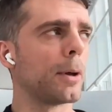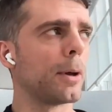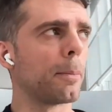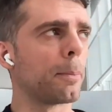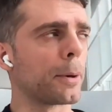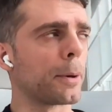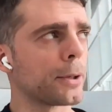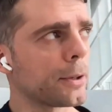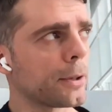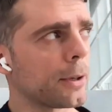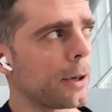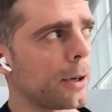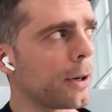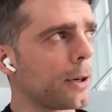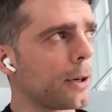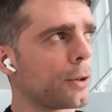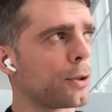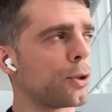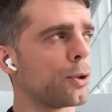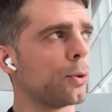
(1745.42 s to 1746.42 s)

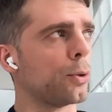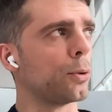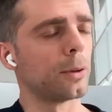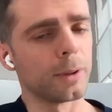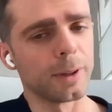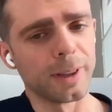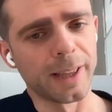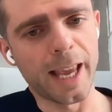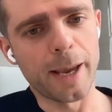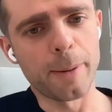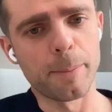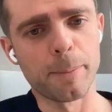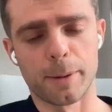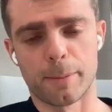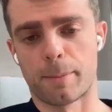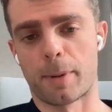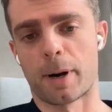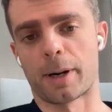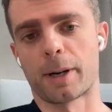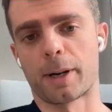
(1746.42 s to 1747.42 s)
particularly to labor
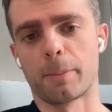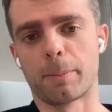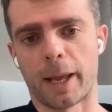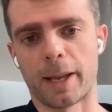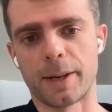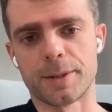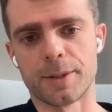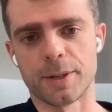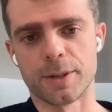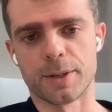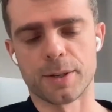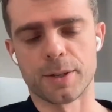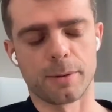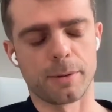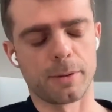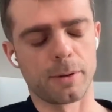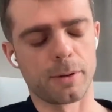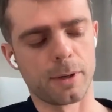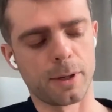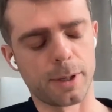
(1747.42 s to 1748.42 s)
marketplaces,
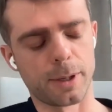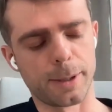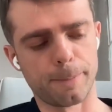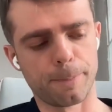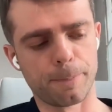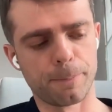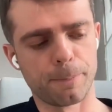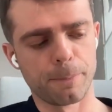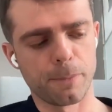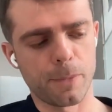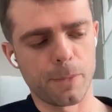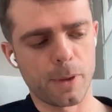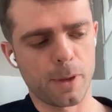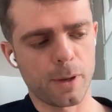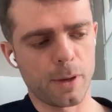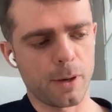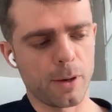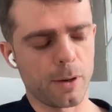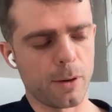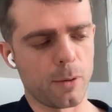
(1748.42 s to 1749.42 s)

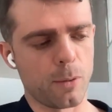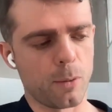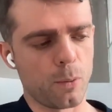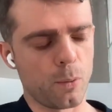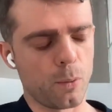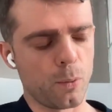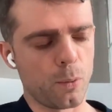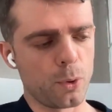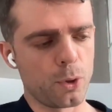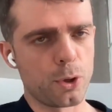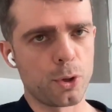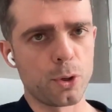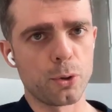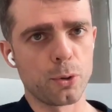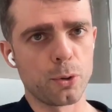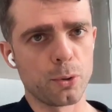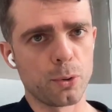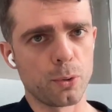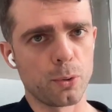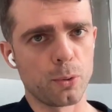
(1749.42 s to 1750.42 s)
would
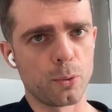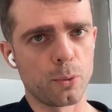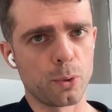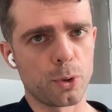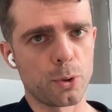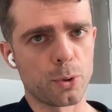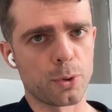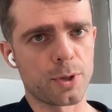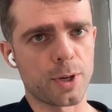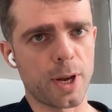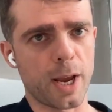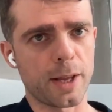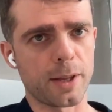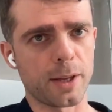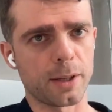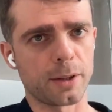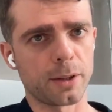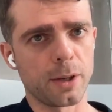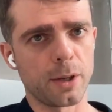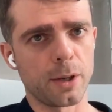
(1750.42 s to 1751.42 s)
you say
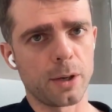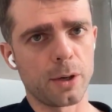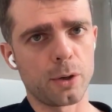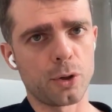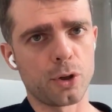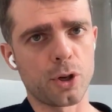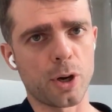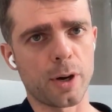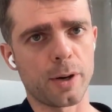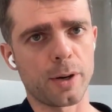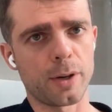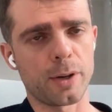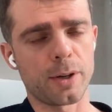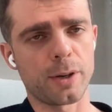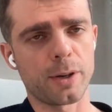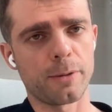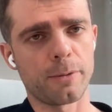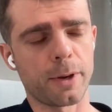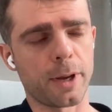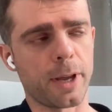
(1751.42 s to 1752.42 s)
that
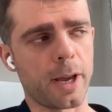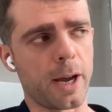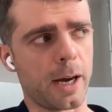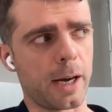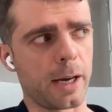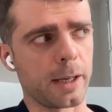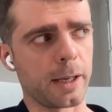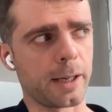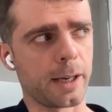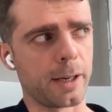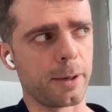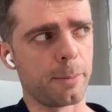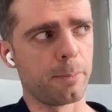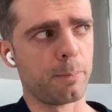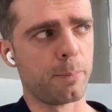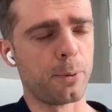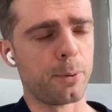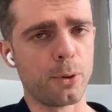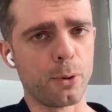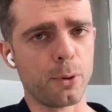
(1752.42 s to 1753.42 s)
generative AI can
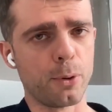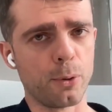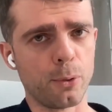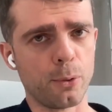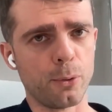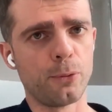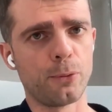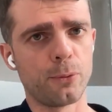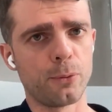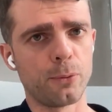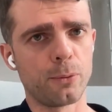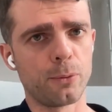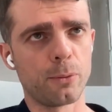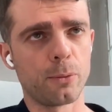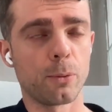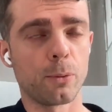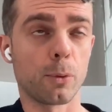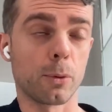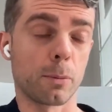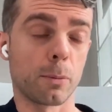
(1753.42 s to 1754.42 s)
improve,
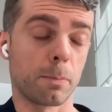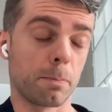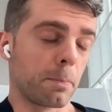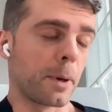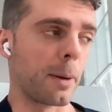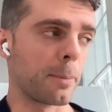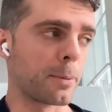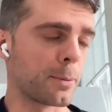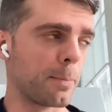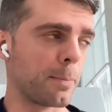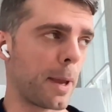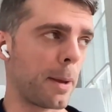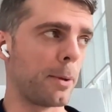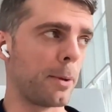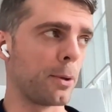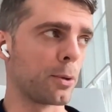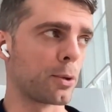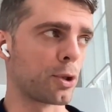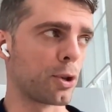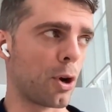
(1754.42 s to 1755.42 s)
or perhaps maybe
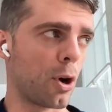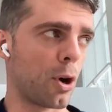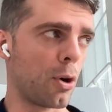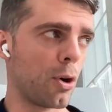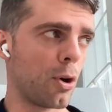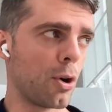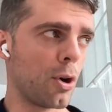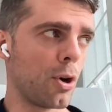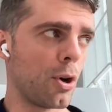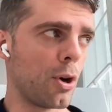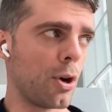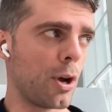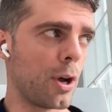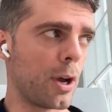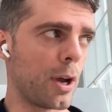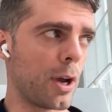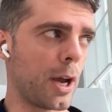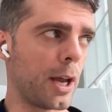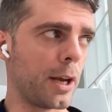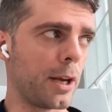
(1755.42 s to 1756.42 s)
you saw
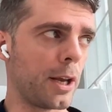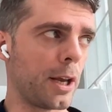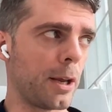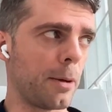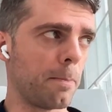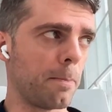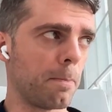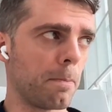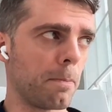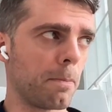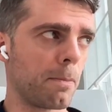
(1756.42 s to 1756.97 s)
any